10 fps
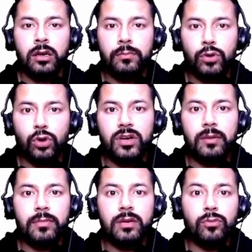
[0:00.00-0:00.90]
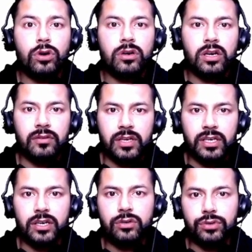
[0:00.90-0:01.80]
programming more
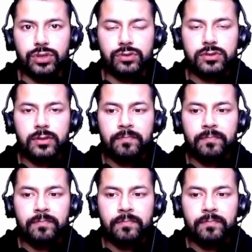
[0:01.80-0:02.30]
convenient to use.